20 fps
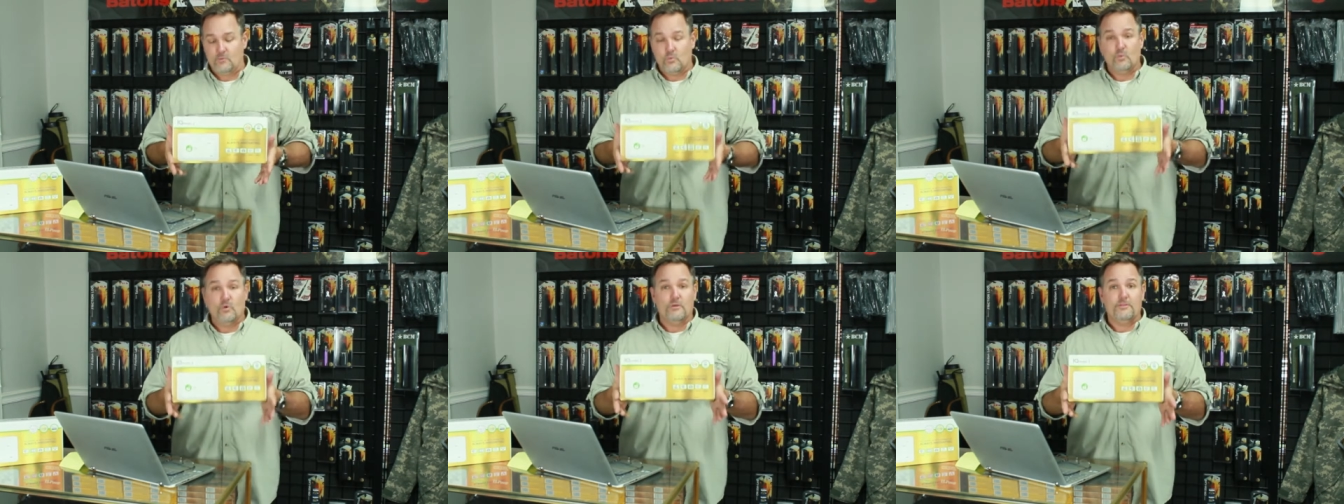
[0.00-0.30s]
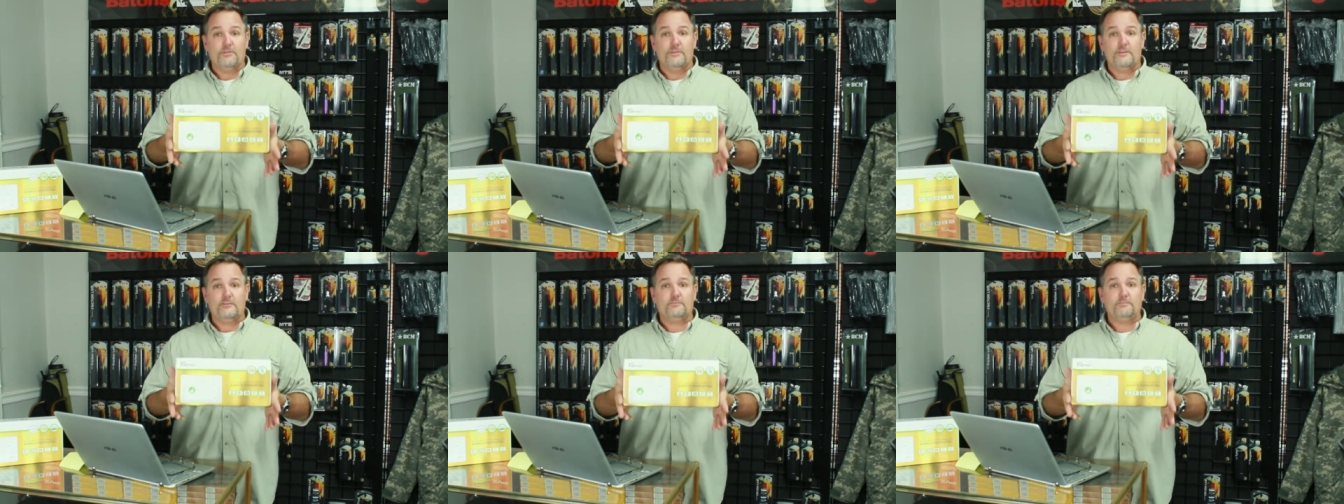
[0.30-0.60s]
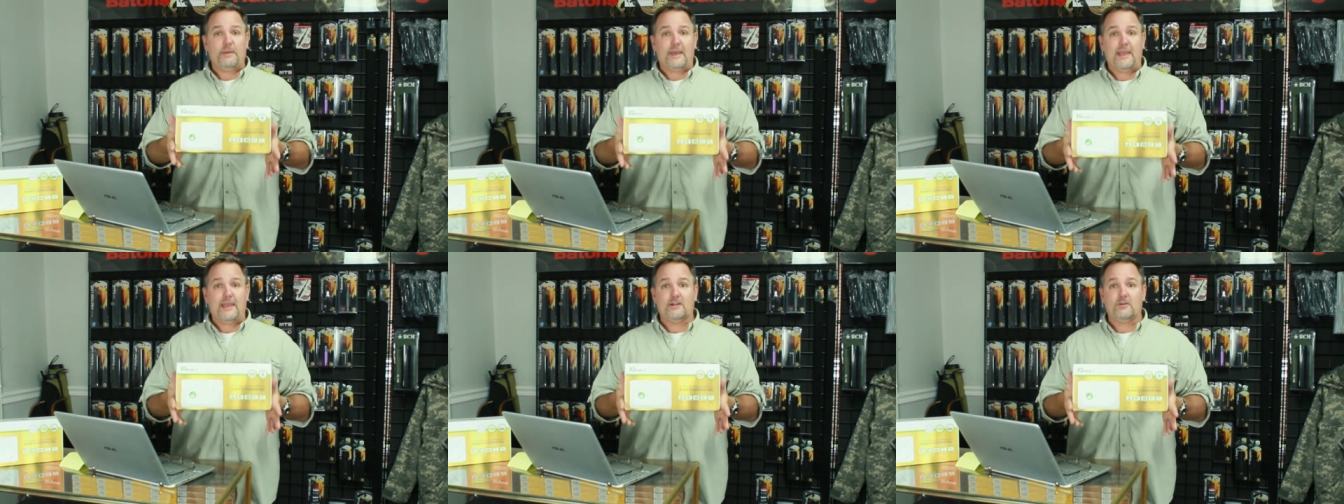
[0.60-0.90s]
Well, this
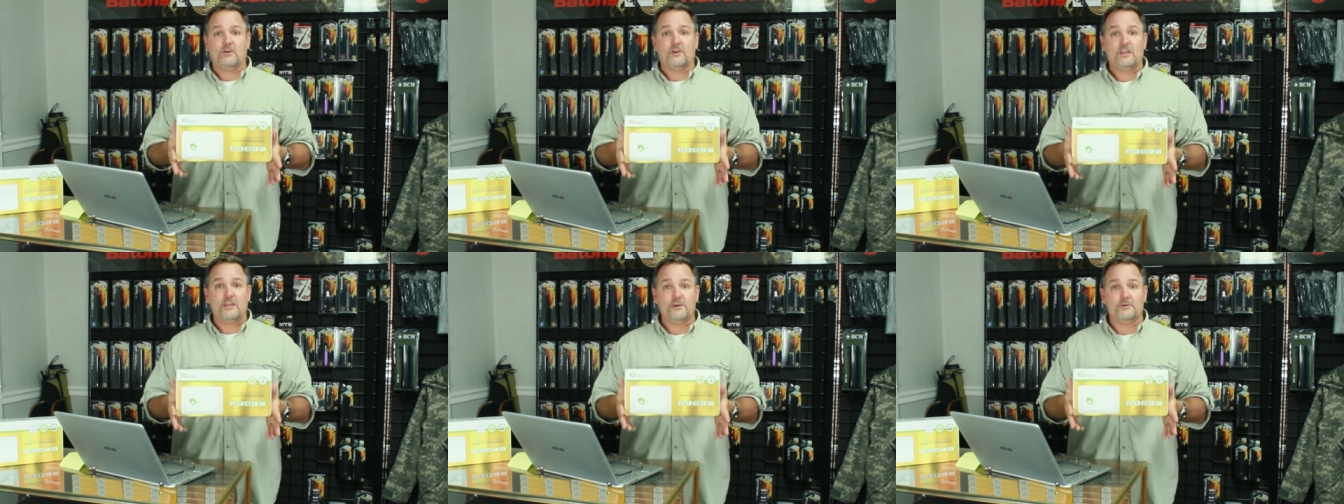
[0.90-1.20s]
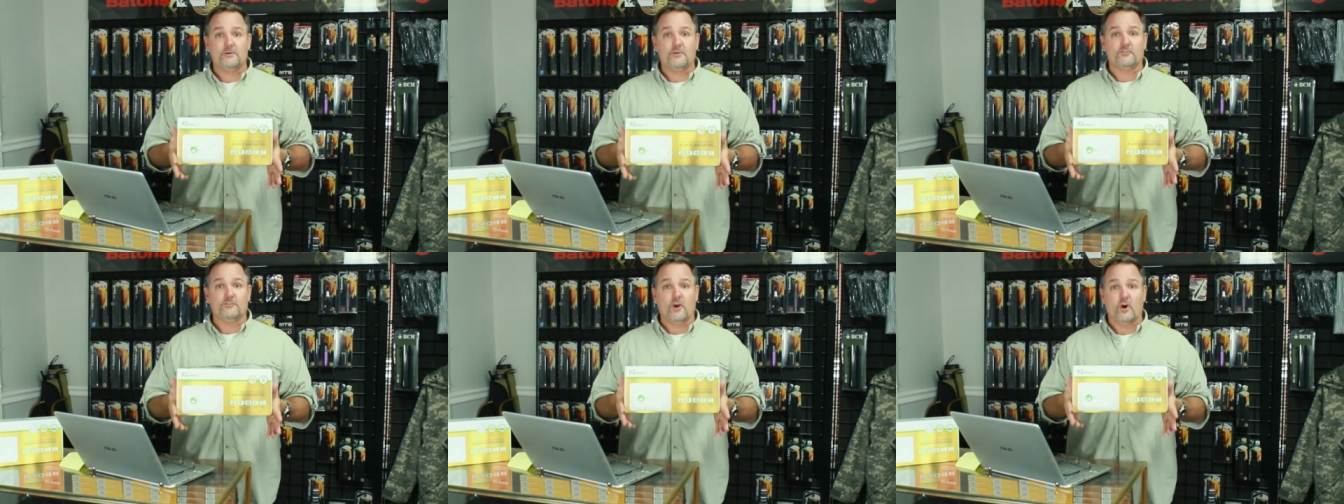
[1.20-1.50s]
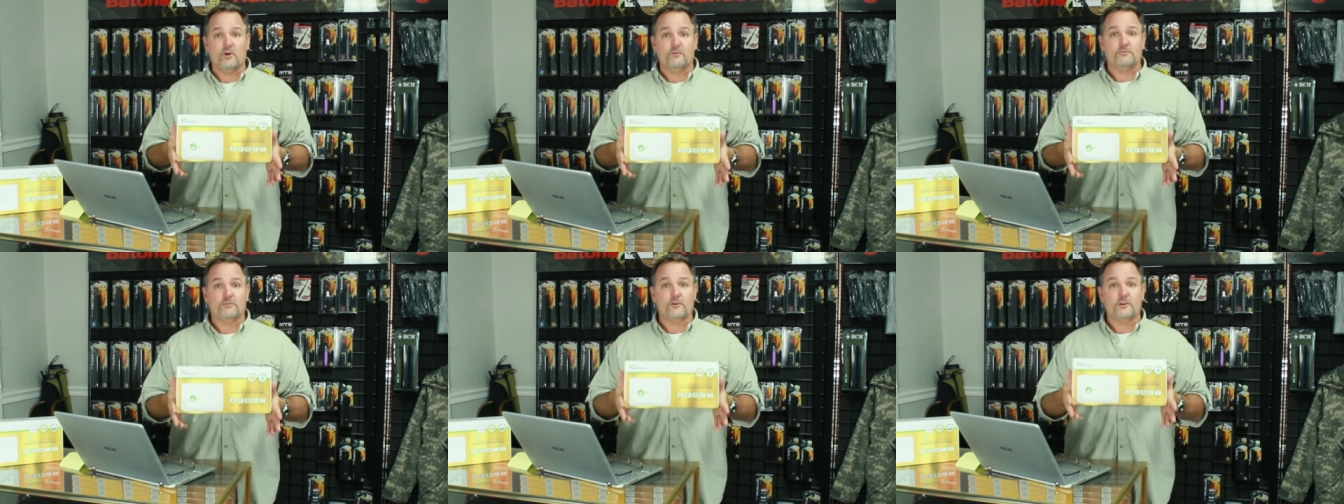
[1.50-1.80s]
panel here is
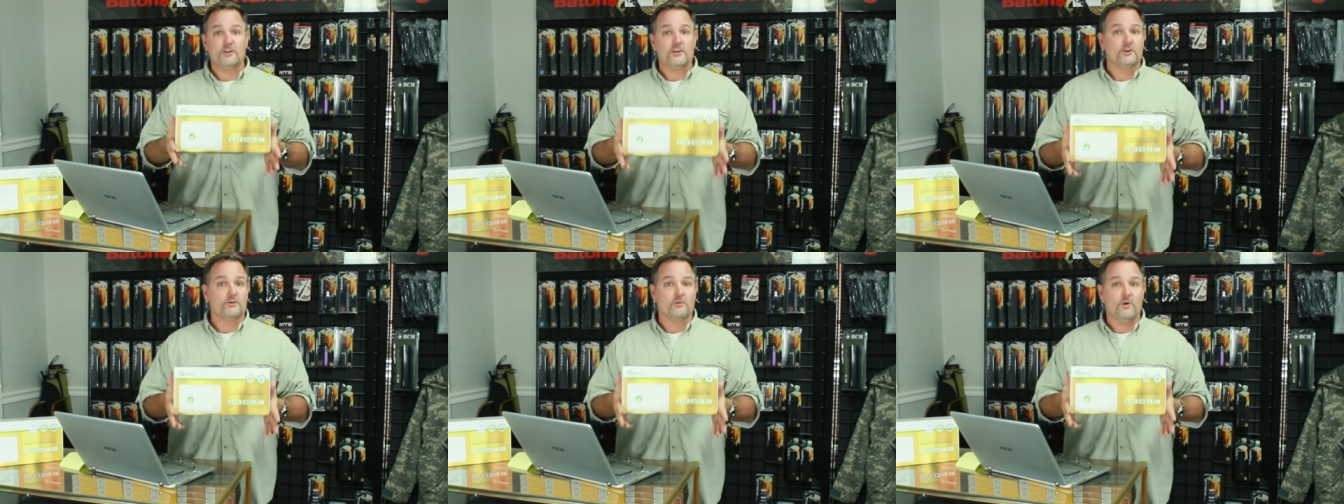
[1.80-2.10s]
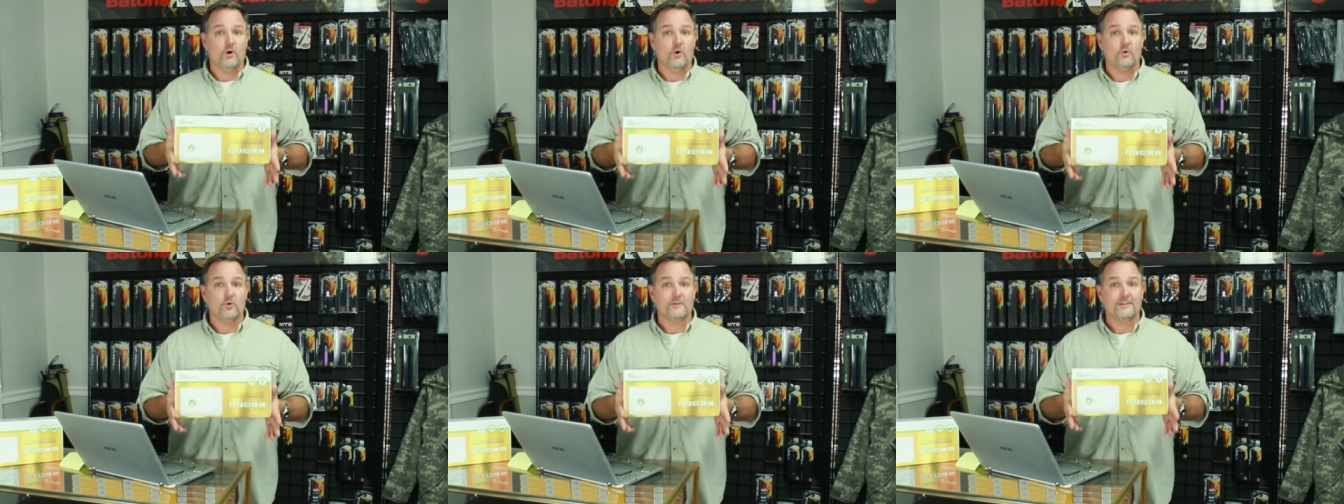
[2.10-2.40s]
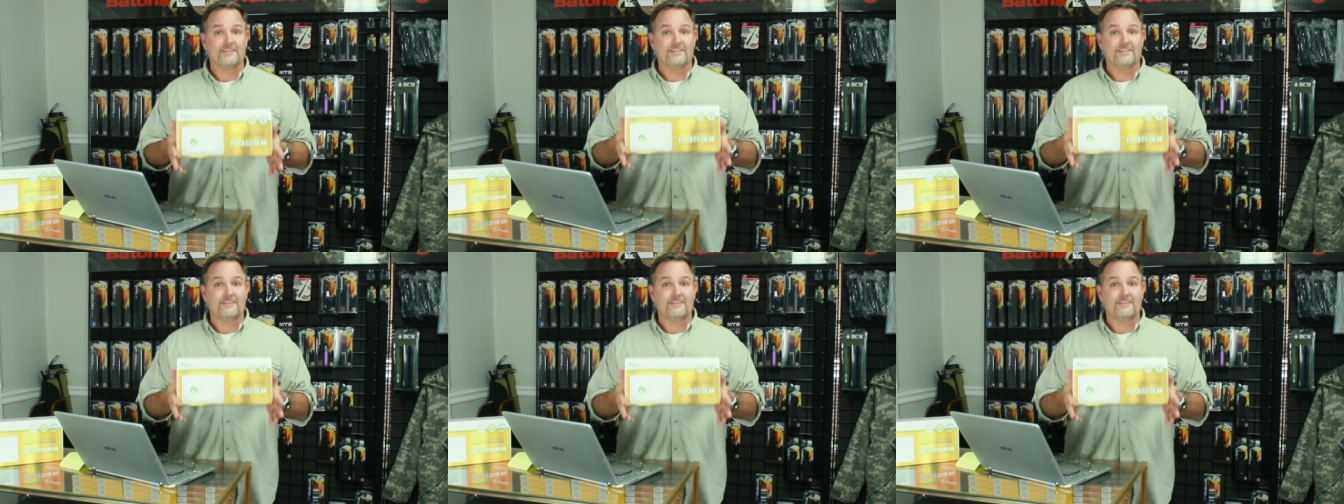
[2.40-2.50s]
over a year old.